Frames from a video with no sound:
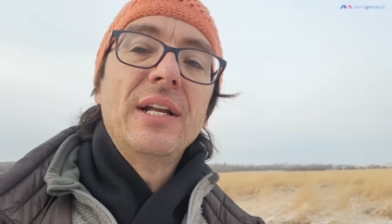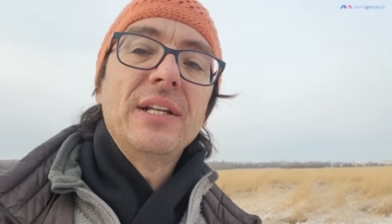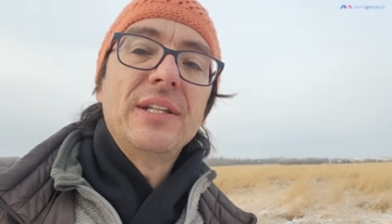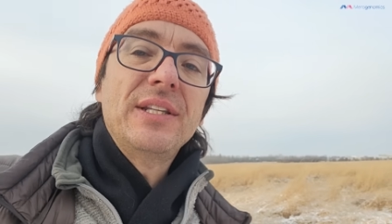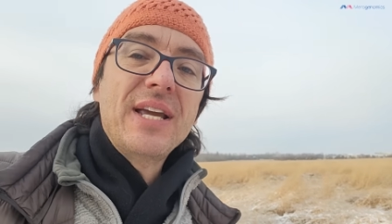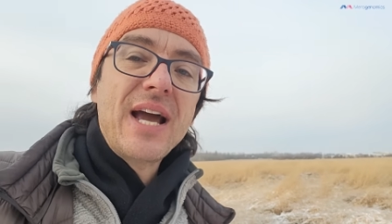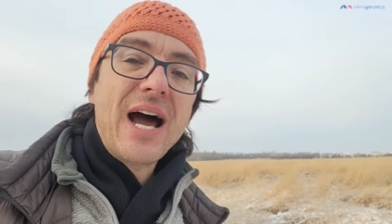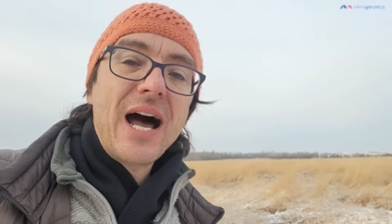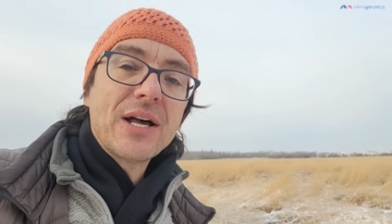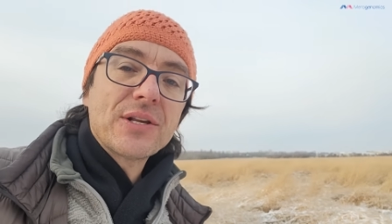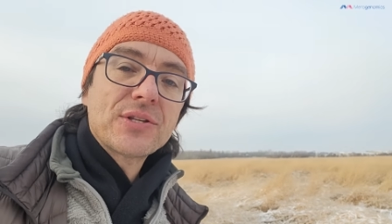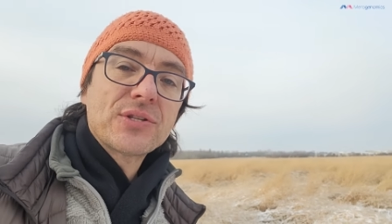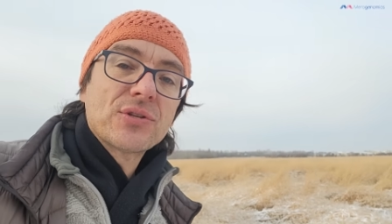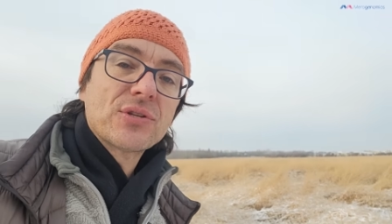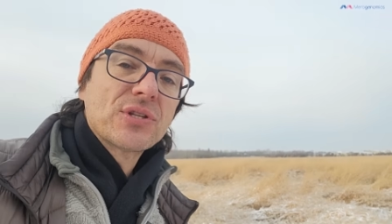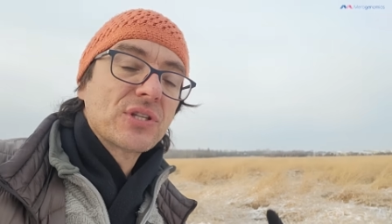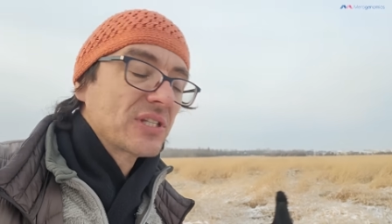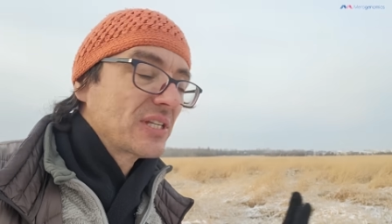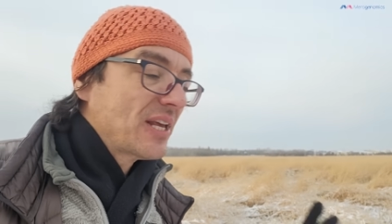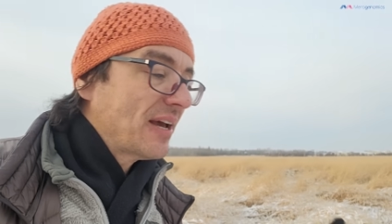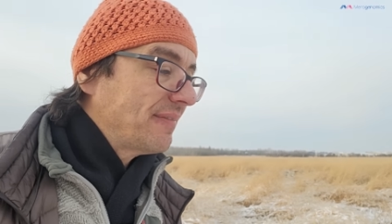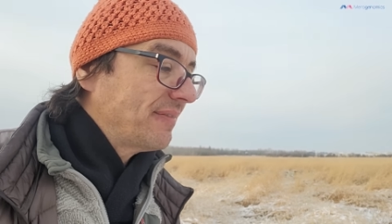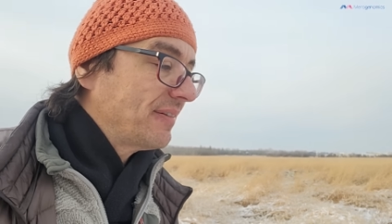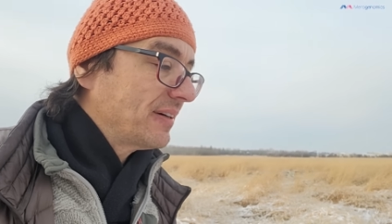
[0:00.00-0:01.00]
they also
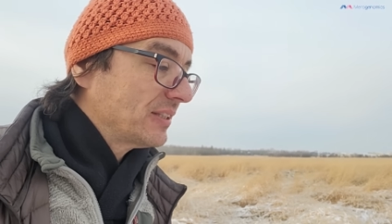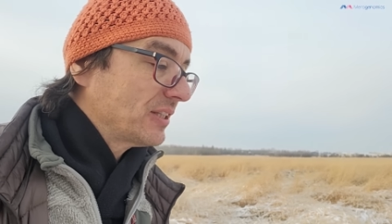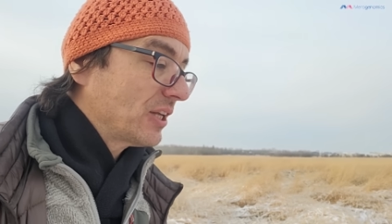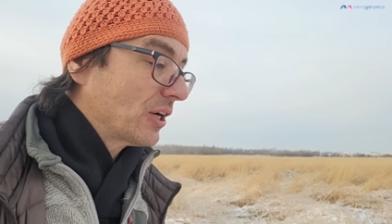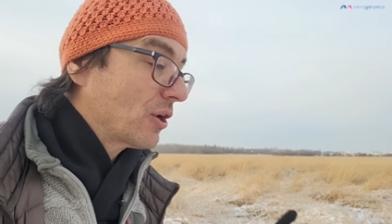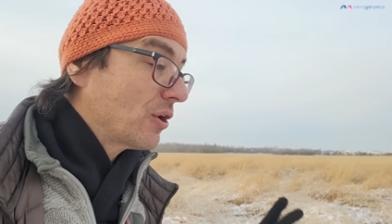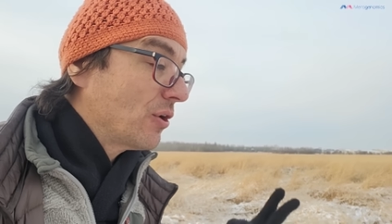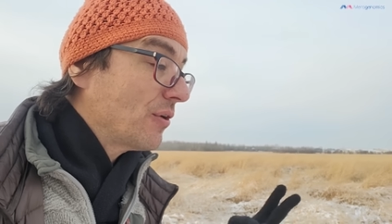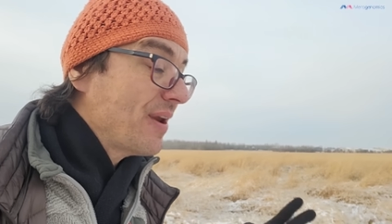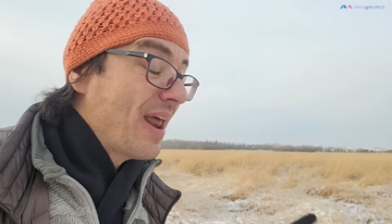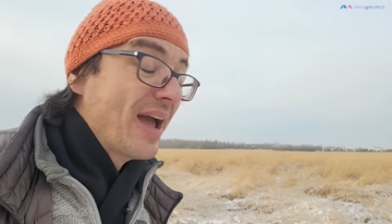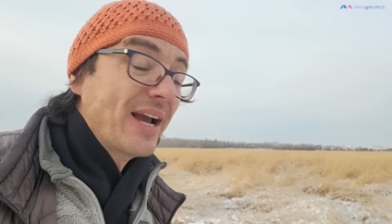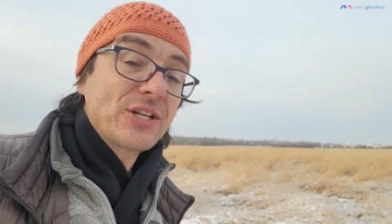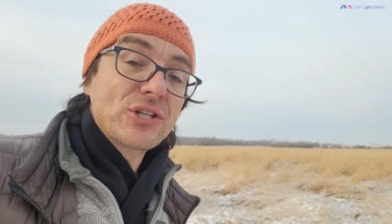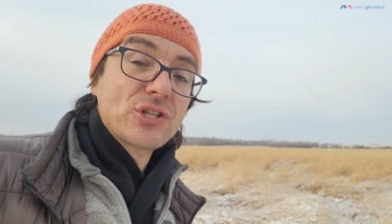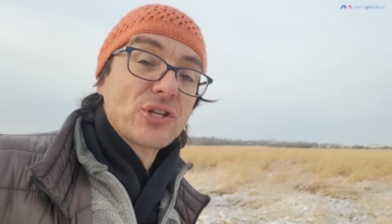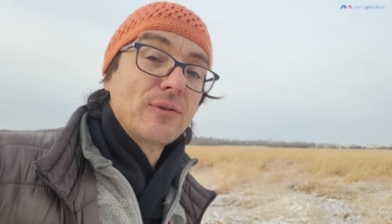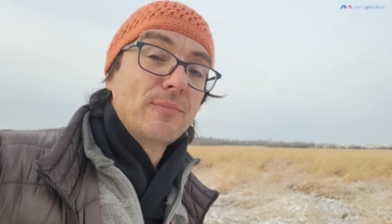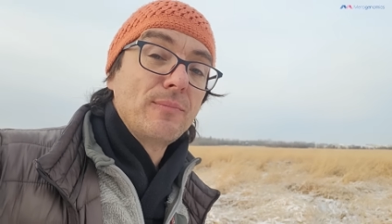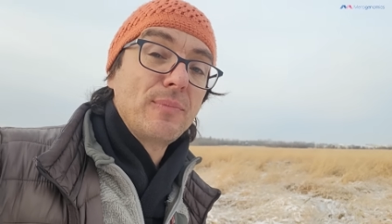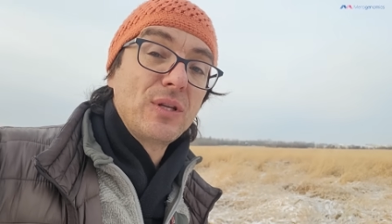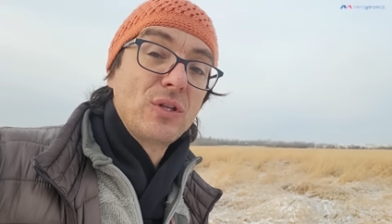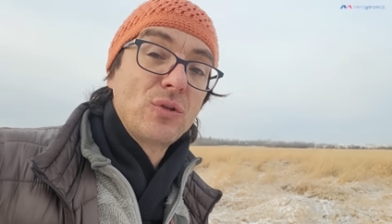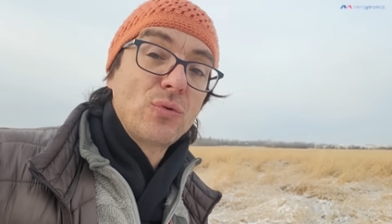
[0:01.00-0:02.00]
severed the
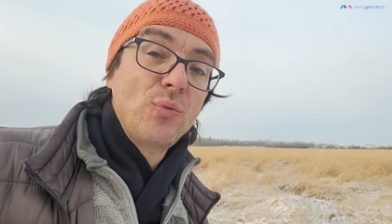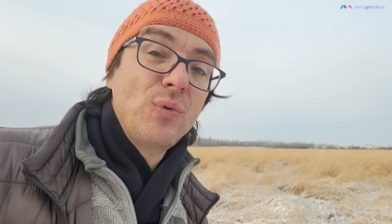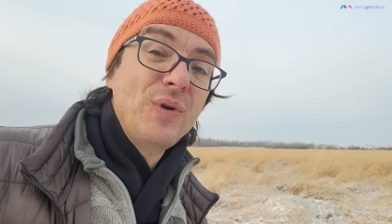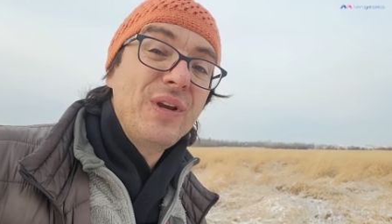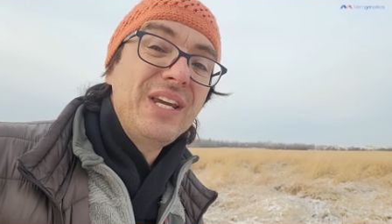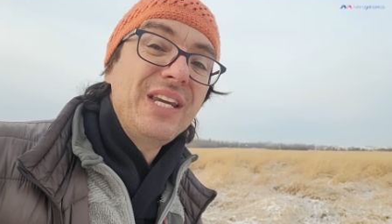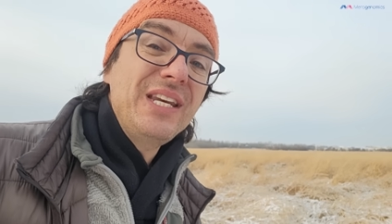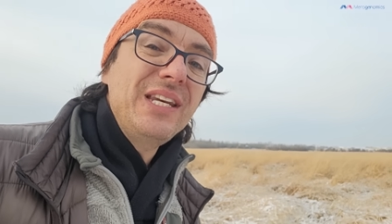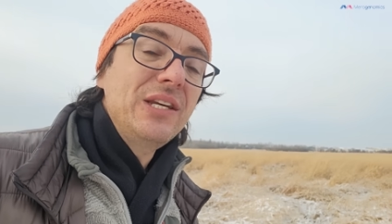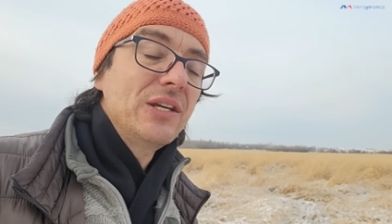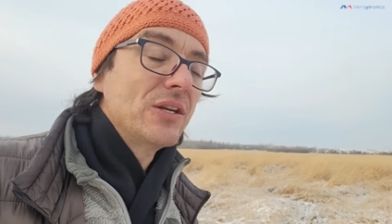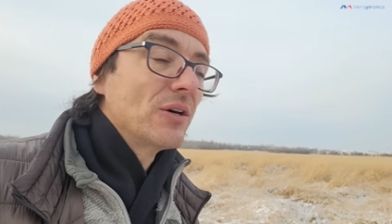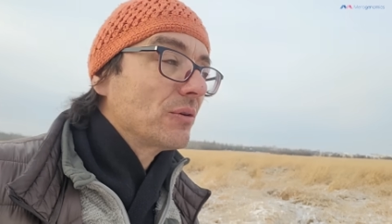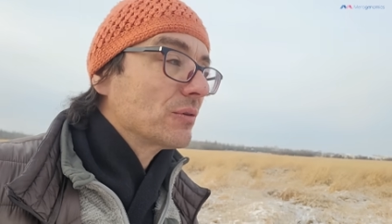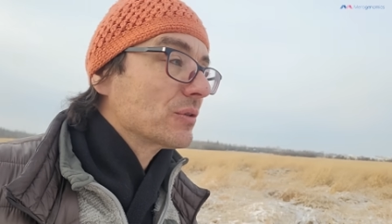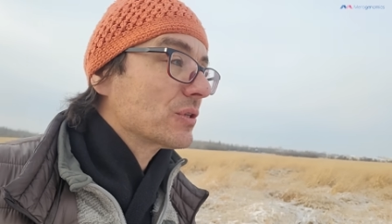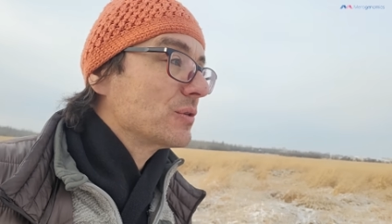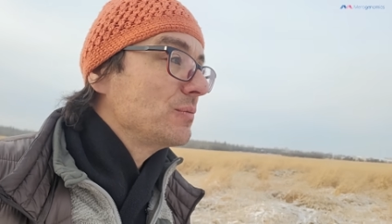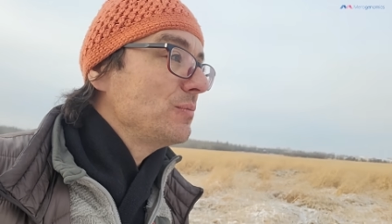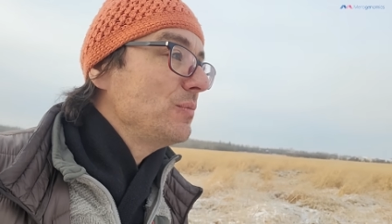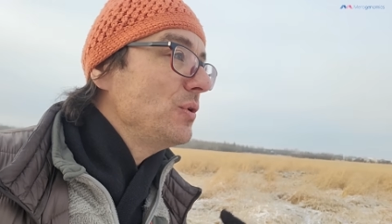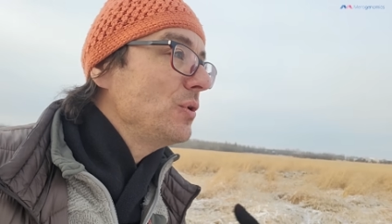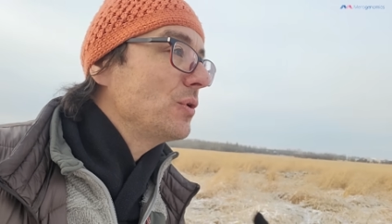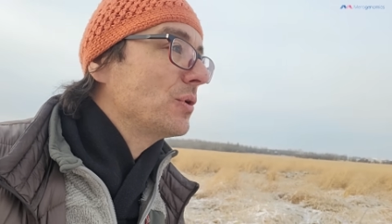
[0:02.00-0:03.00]
connection between
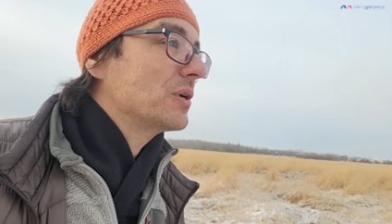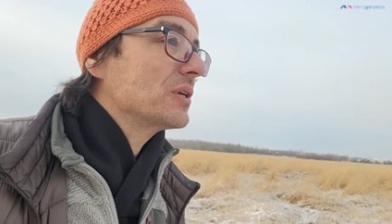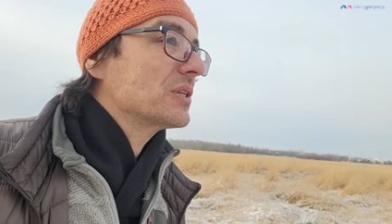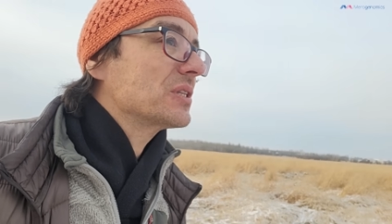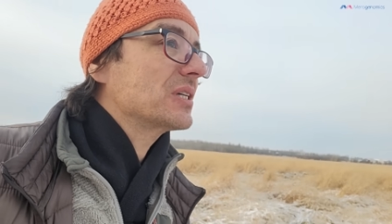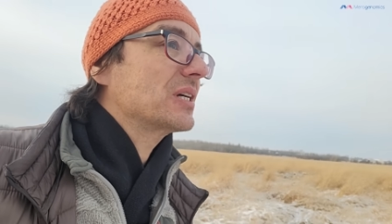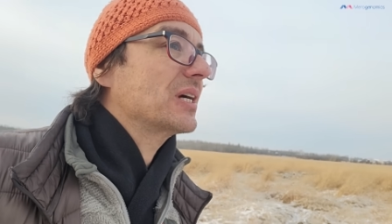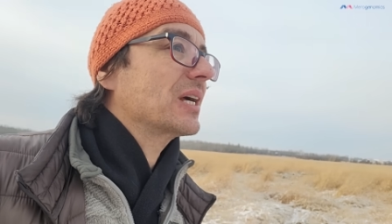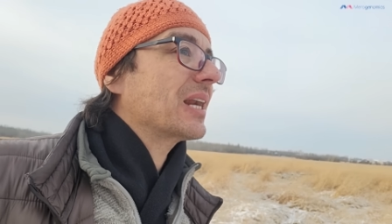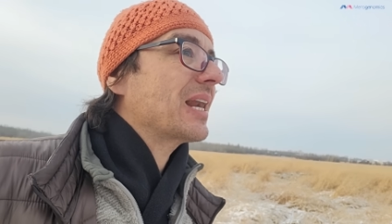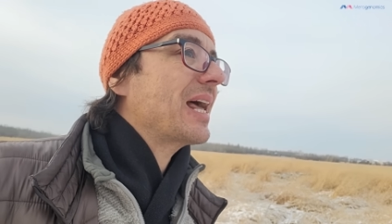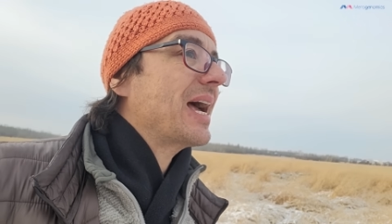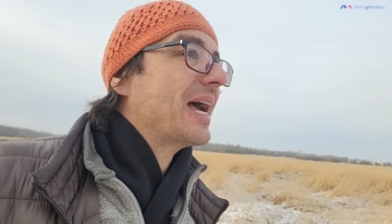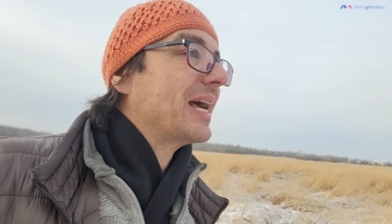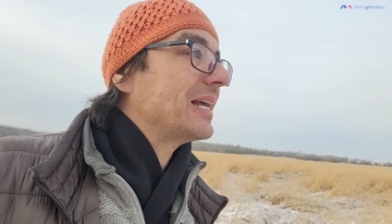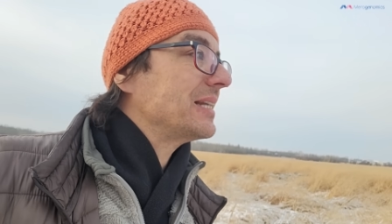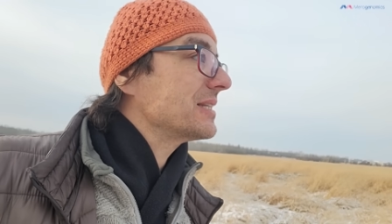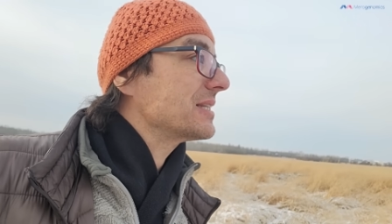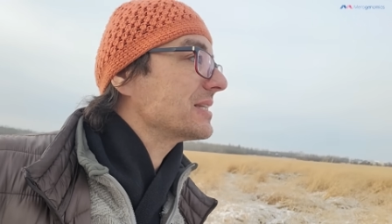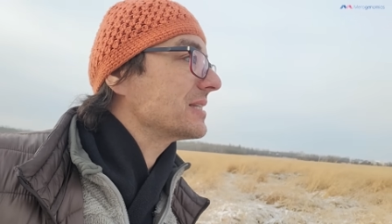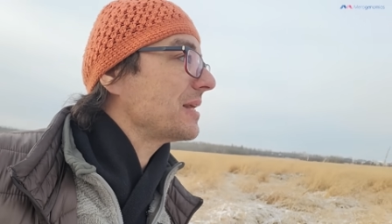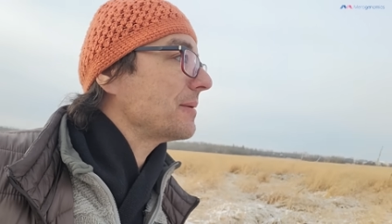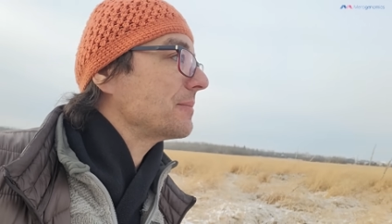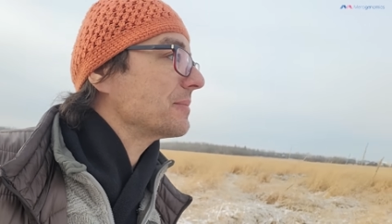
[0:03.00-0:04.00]
those mucous
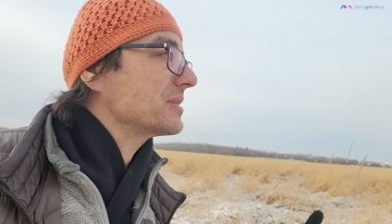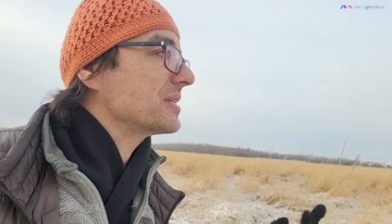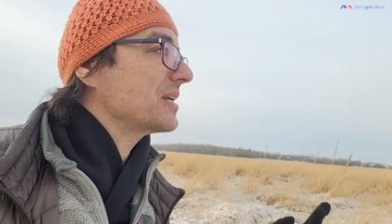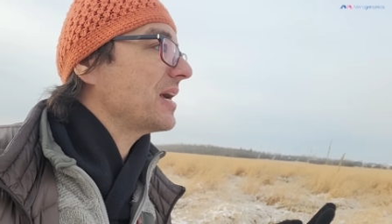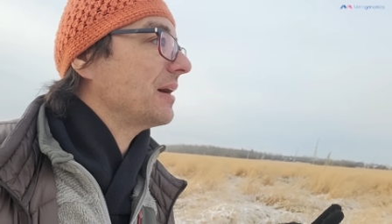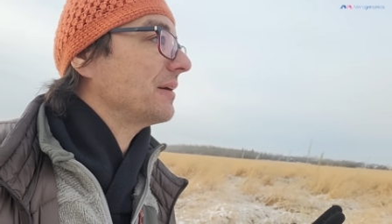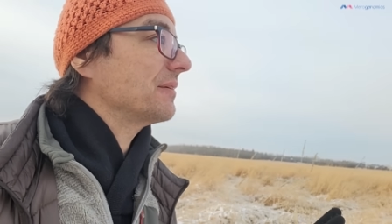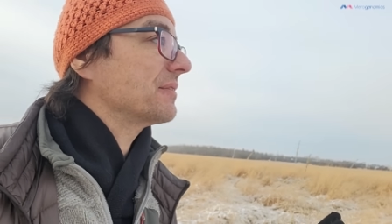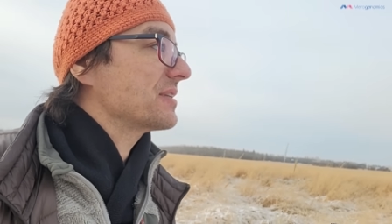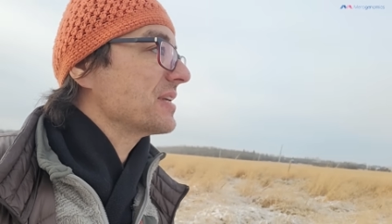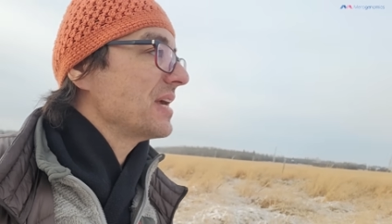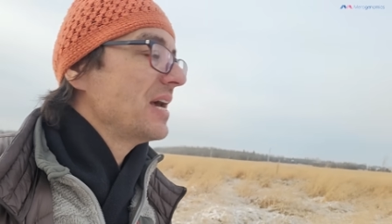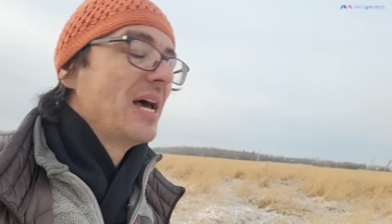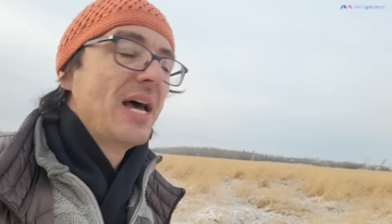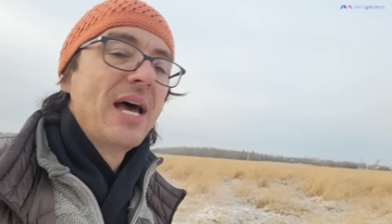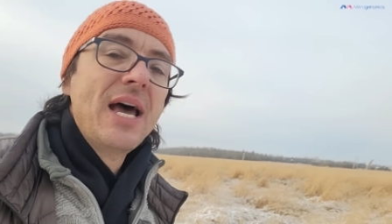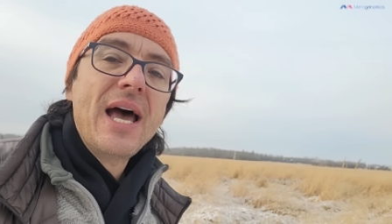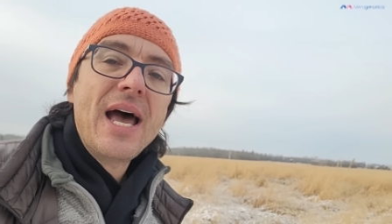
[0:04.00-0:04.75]
glands themselves